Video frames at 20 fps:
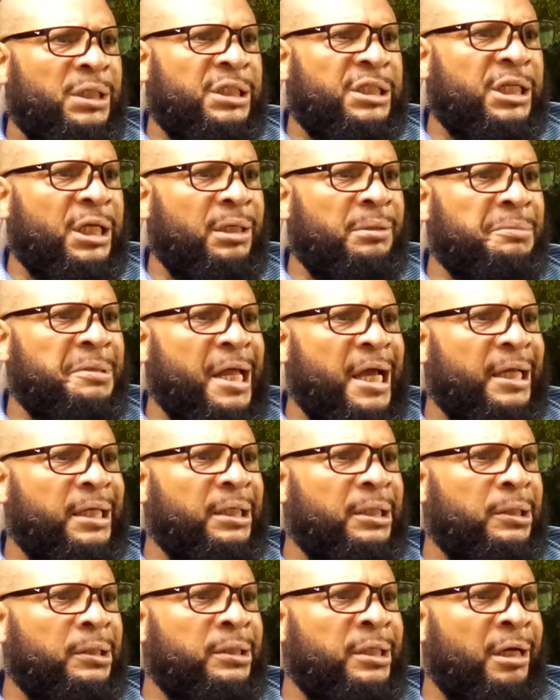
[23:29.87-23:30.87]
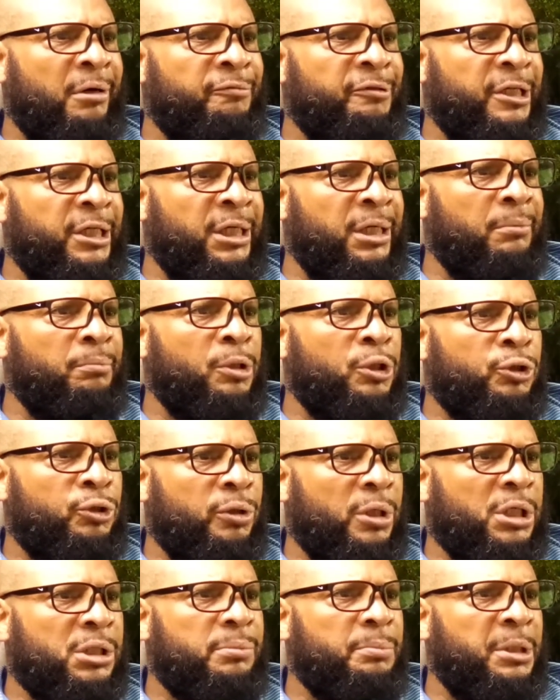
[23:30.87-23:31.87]
It seems like it'll never end, but
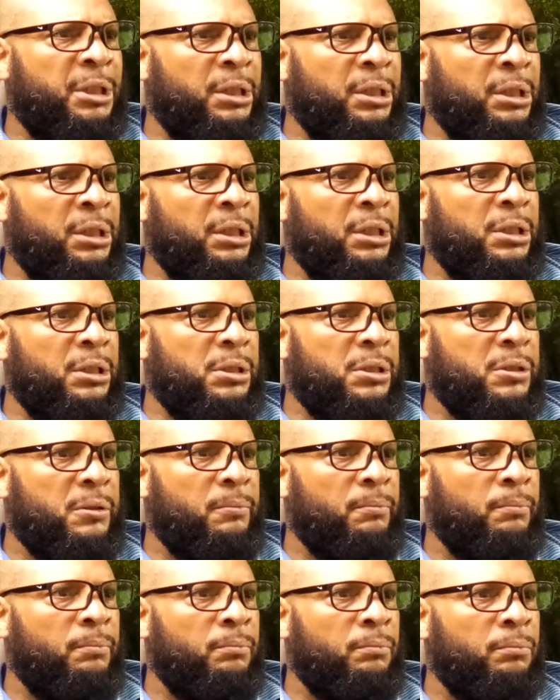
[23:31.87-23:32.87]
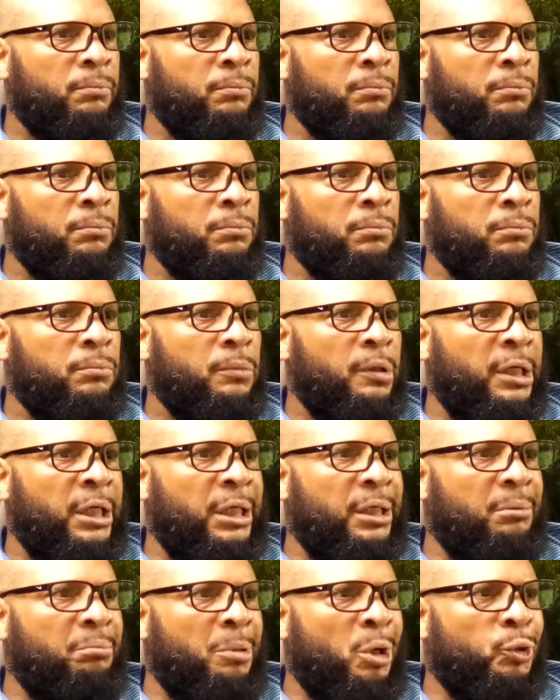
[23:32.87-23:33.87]
trust me, it ends.
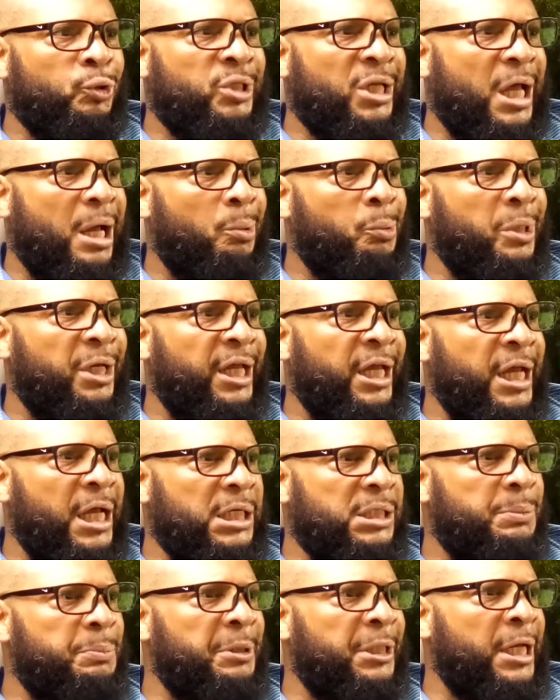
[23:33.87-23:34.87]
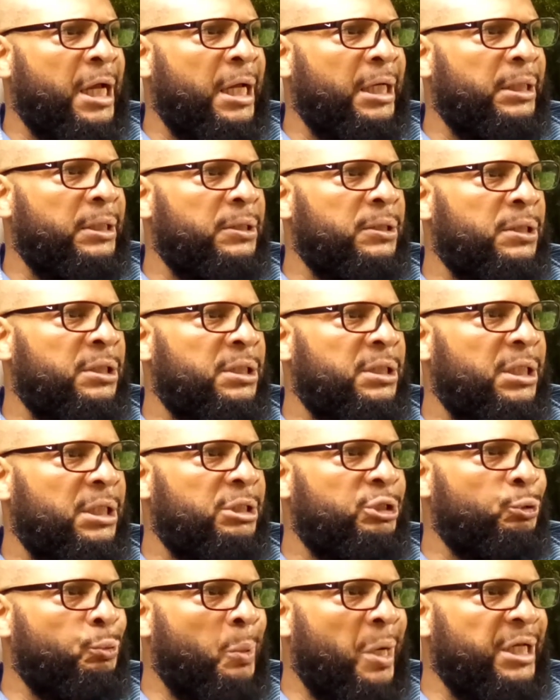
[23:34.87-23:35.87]
And the Most High will expedite the
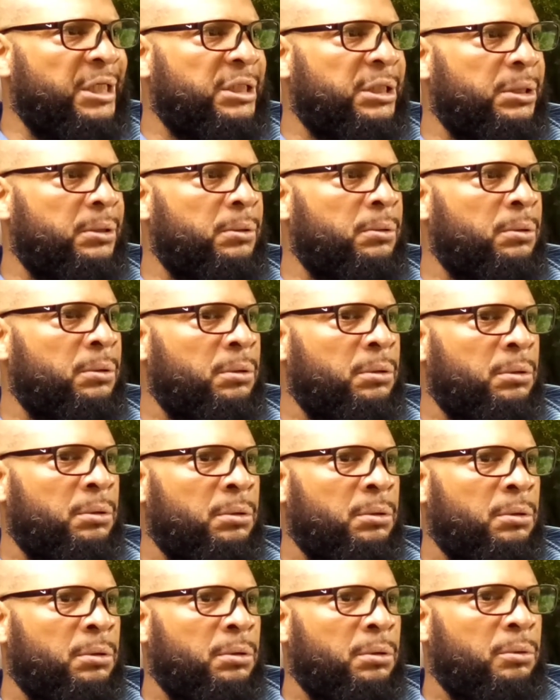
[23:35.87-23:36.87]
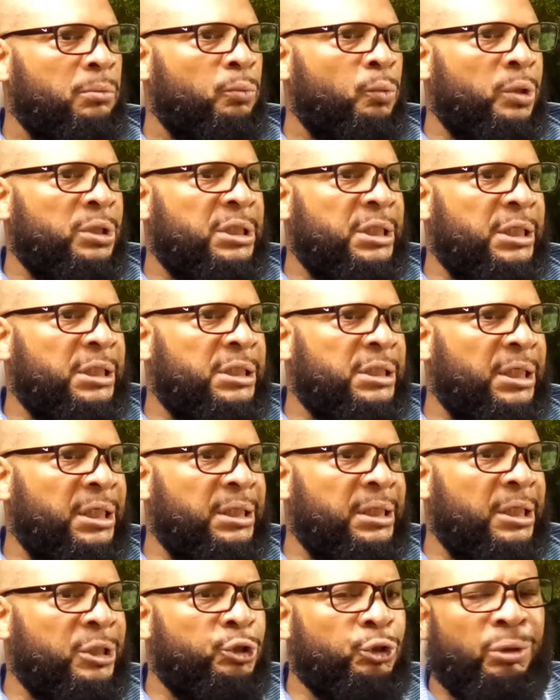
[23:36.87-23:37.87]
situation once He
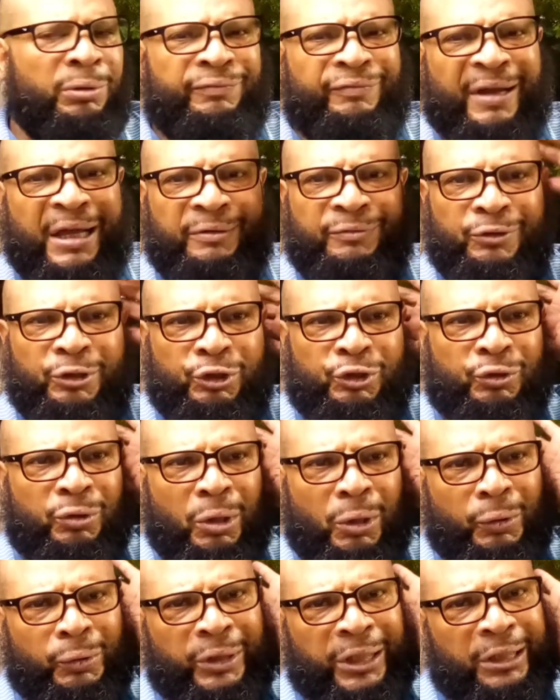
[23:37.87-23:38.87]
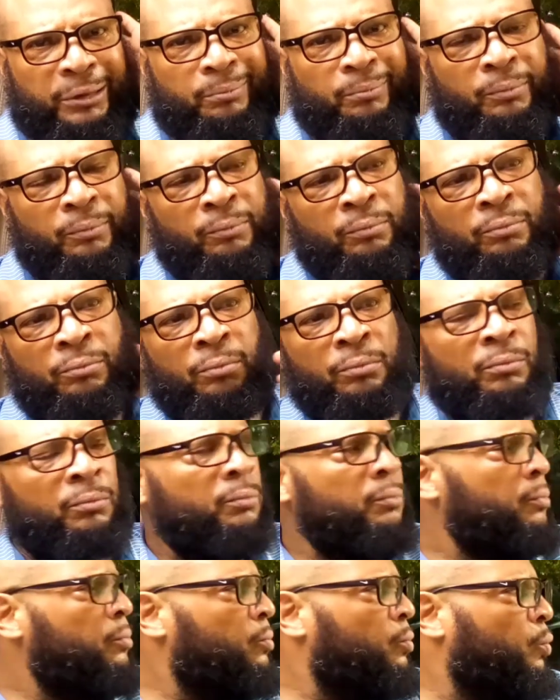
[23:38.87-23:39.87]
see that your faith is strong in you.
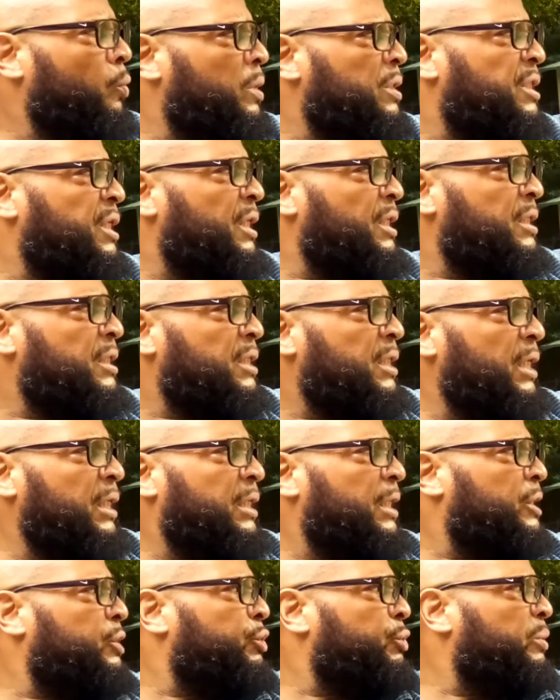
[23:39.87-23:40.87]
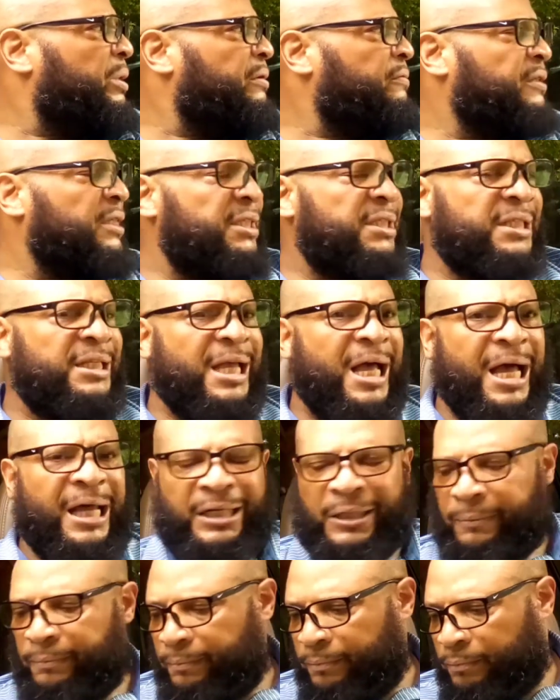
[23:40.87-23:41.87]
Once He see that you have
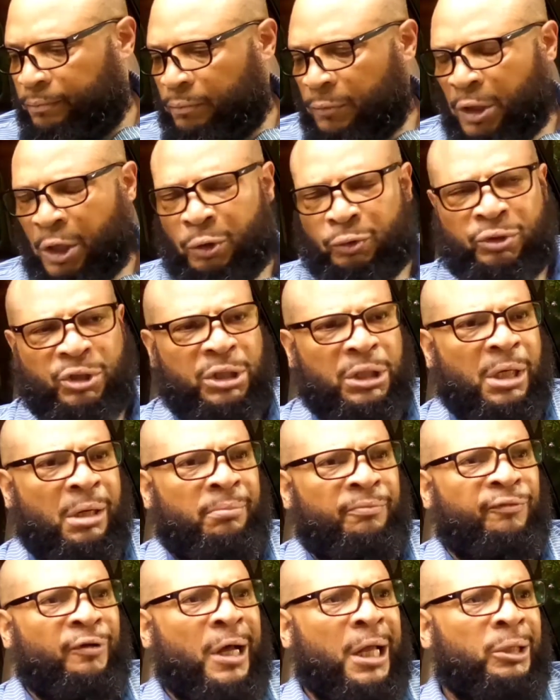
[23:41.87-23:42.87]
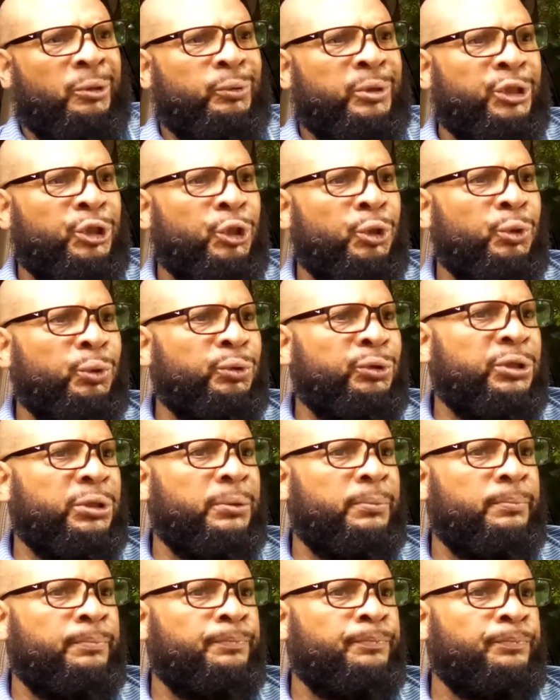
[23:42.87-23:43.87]
decided, no, sir, I'm following
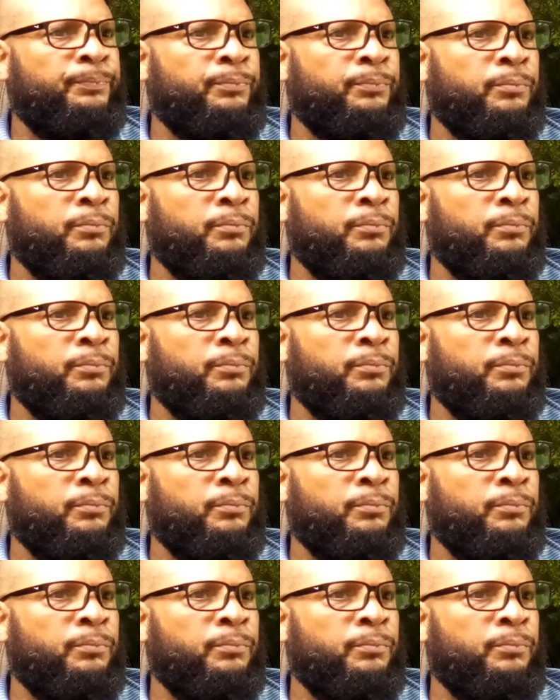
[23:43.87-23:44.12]
Yahushua.